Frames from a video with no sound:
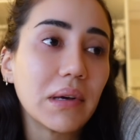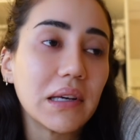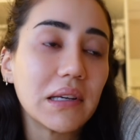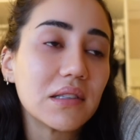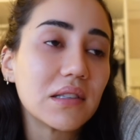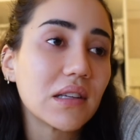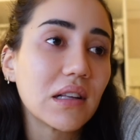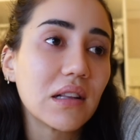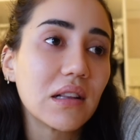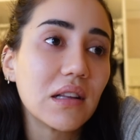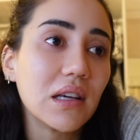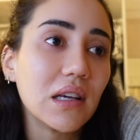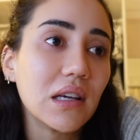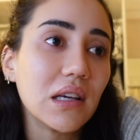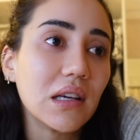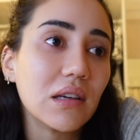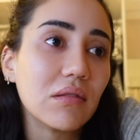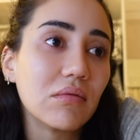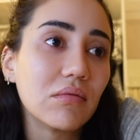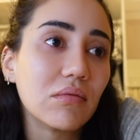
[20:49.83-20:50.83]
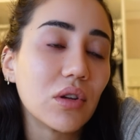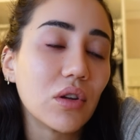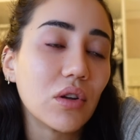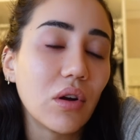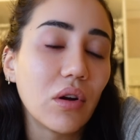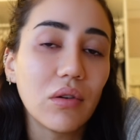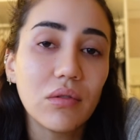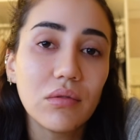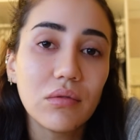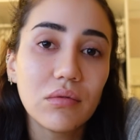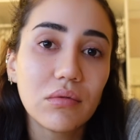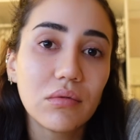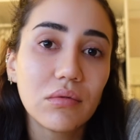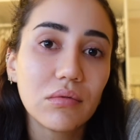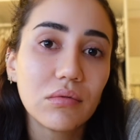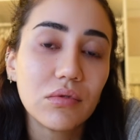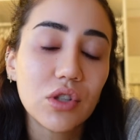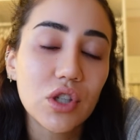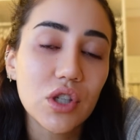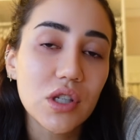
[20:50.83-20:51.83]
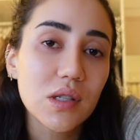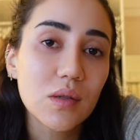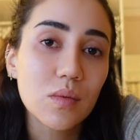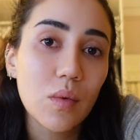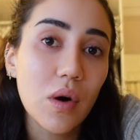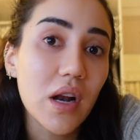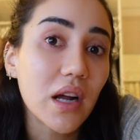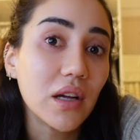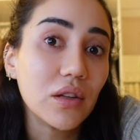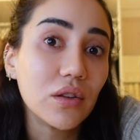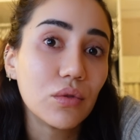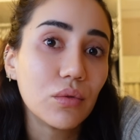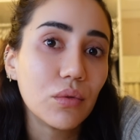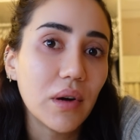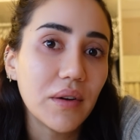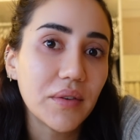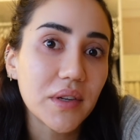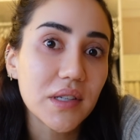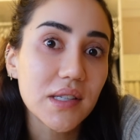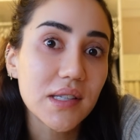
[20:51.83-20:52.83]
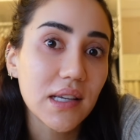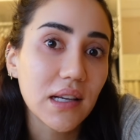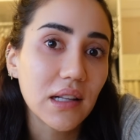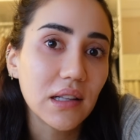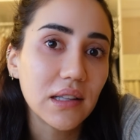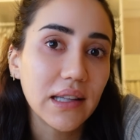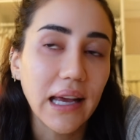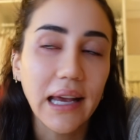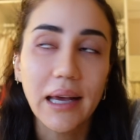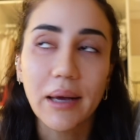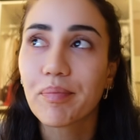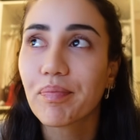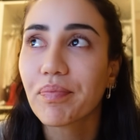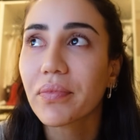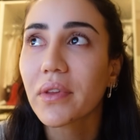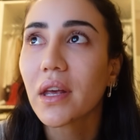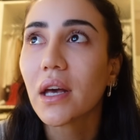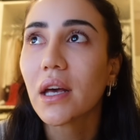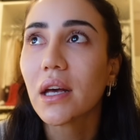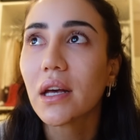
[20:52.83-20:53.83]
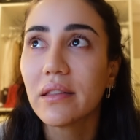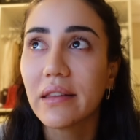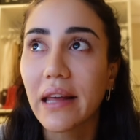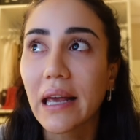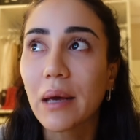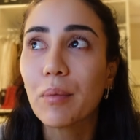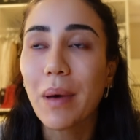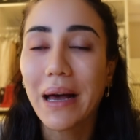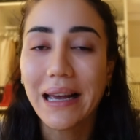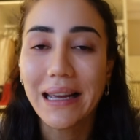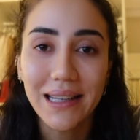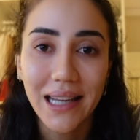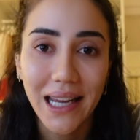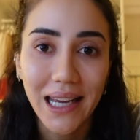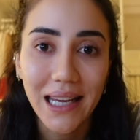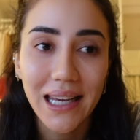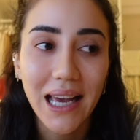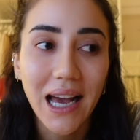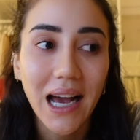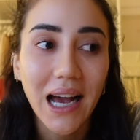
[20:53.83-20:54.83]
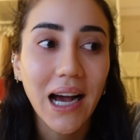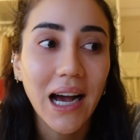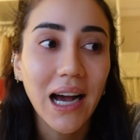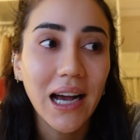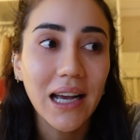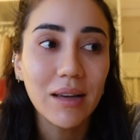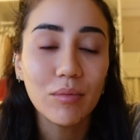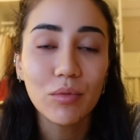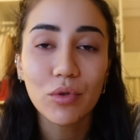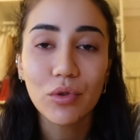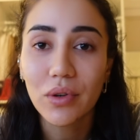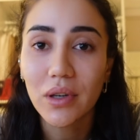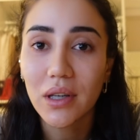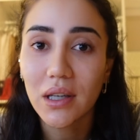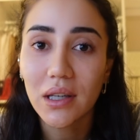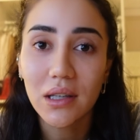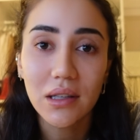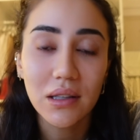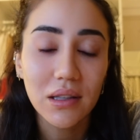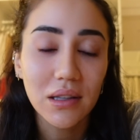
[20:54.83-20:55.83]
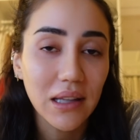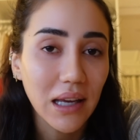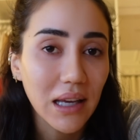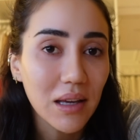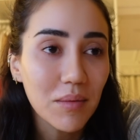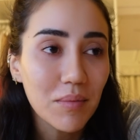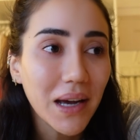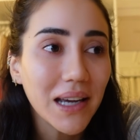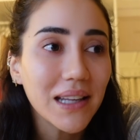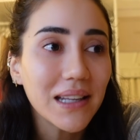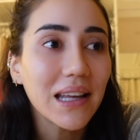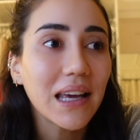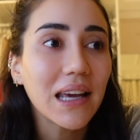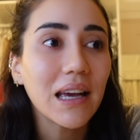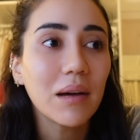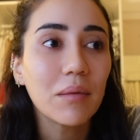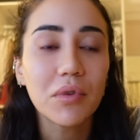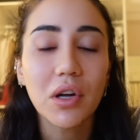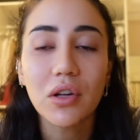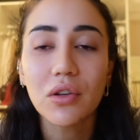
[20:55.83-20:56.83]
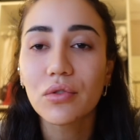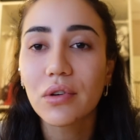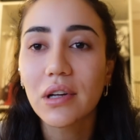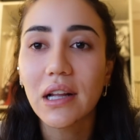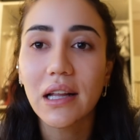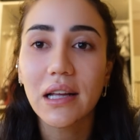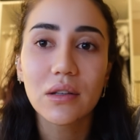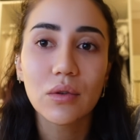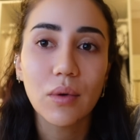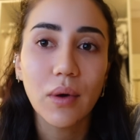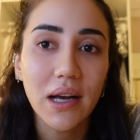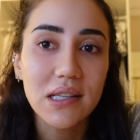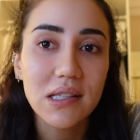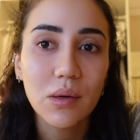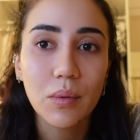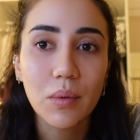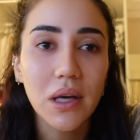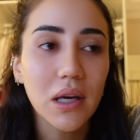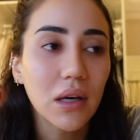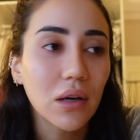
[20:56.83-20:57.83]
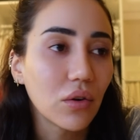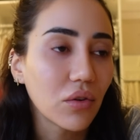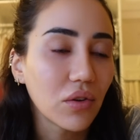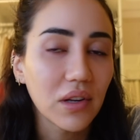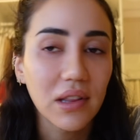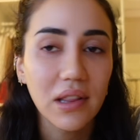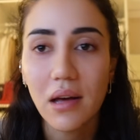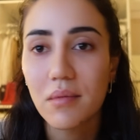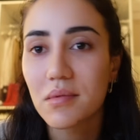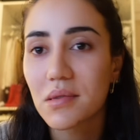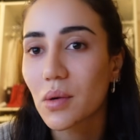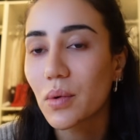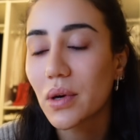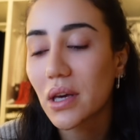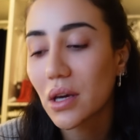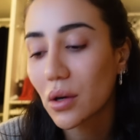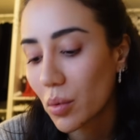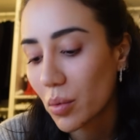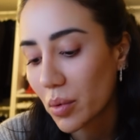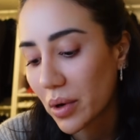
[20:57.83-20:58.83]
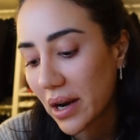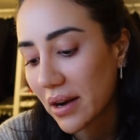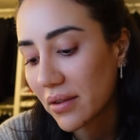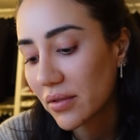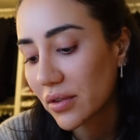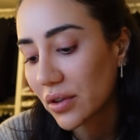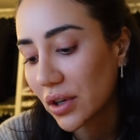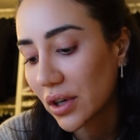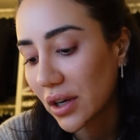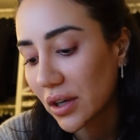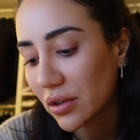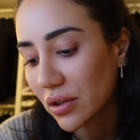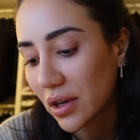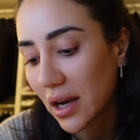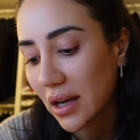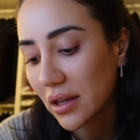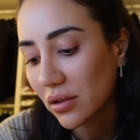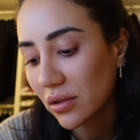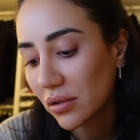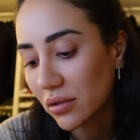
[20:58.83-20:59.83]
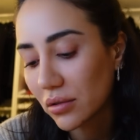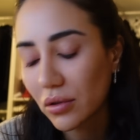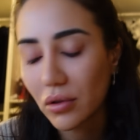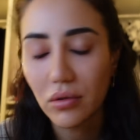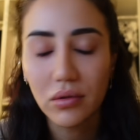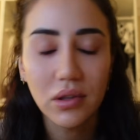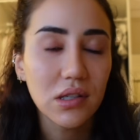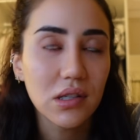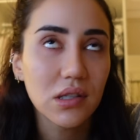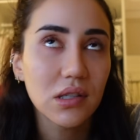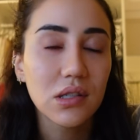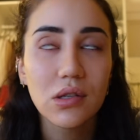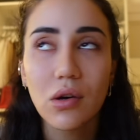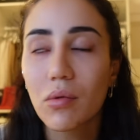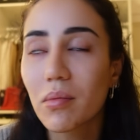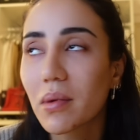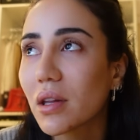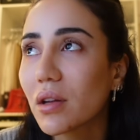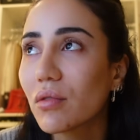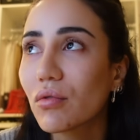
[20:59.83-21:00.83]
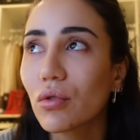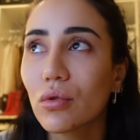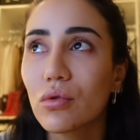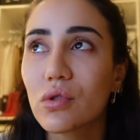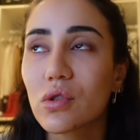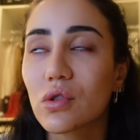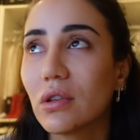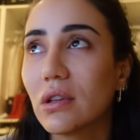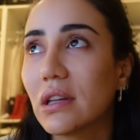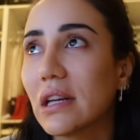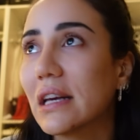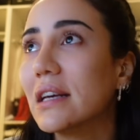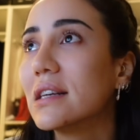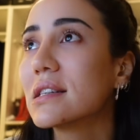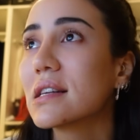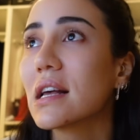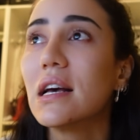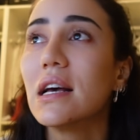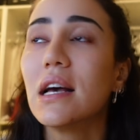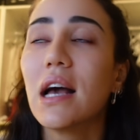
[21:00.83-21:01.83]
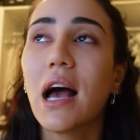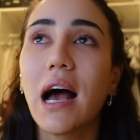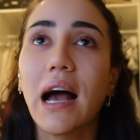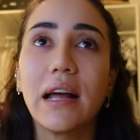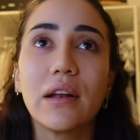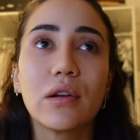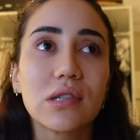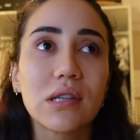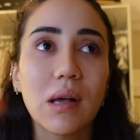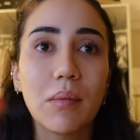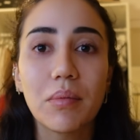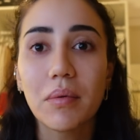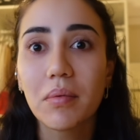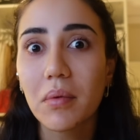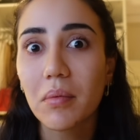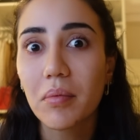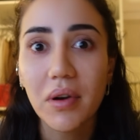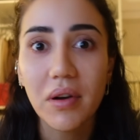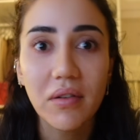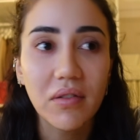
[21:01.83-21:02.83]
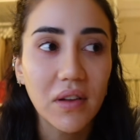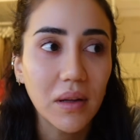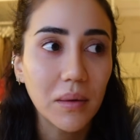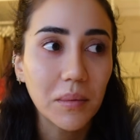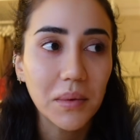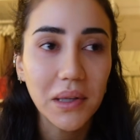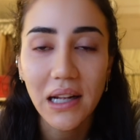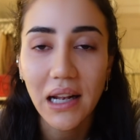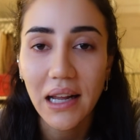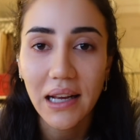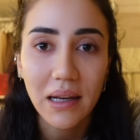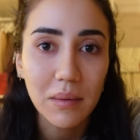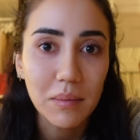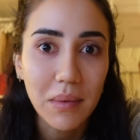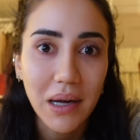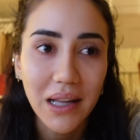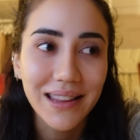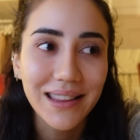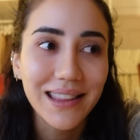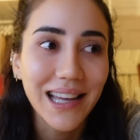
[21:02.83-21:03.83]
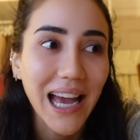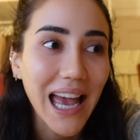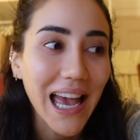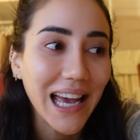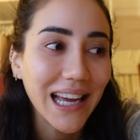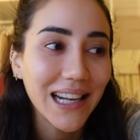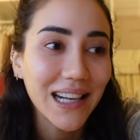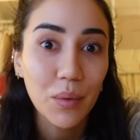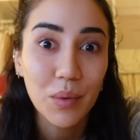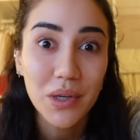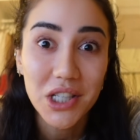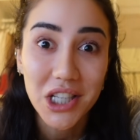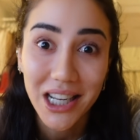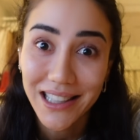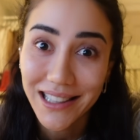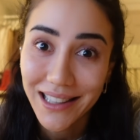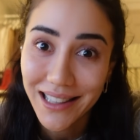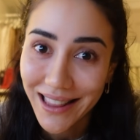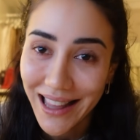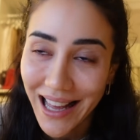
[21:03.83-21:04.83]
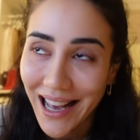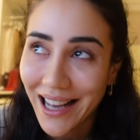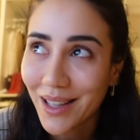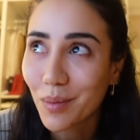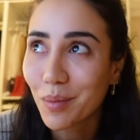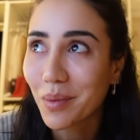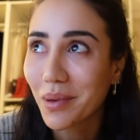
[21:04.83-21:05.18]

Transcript: basically, you know, just what I do every single day. Day by day. I'm doing day by day. I'm not doing like twice a week or three times a week or whatever. I don't, I know there's so many rules to this. I know some people pre-filmed it like a month ahead. I wish I did that,